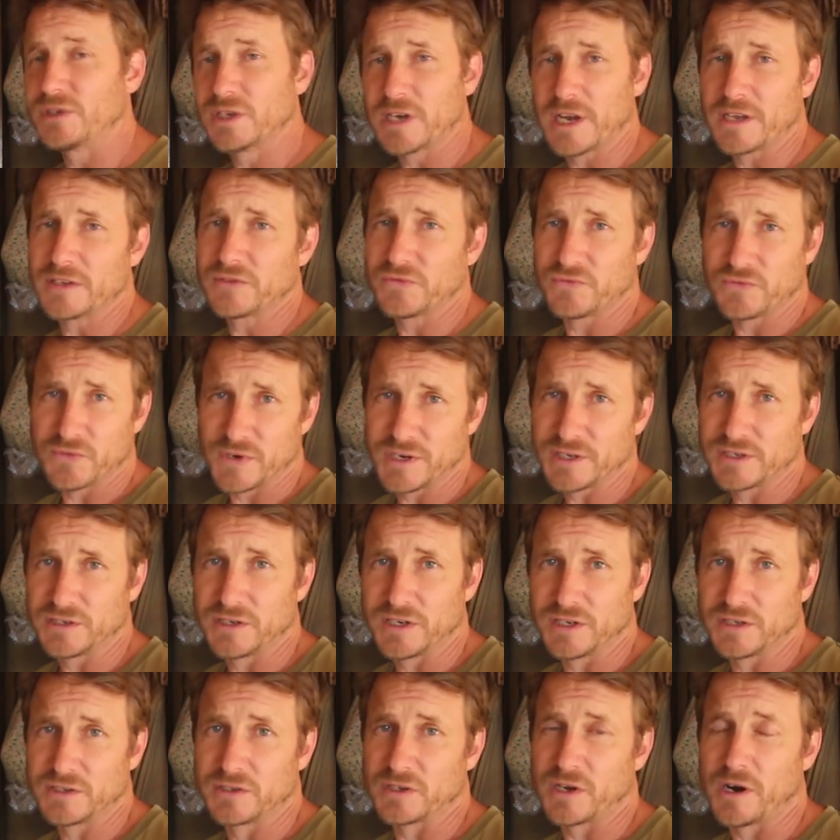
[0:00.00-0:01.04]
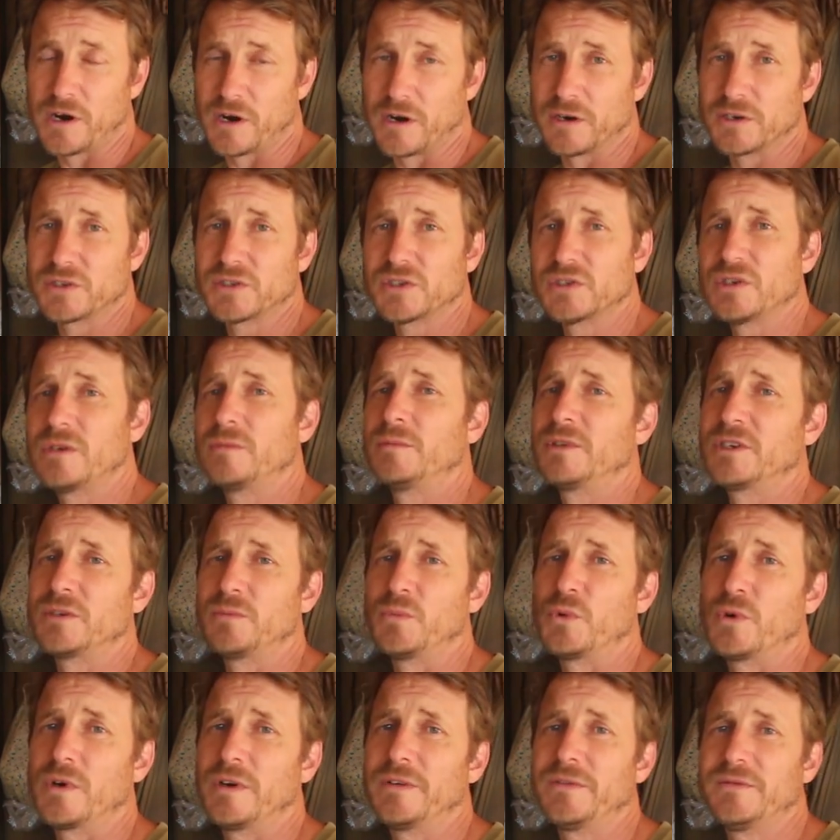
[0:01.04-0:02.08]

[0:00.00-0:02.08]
Chest fridges are so much more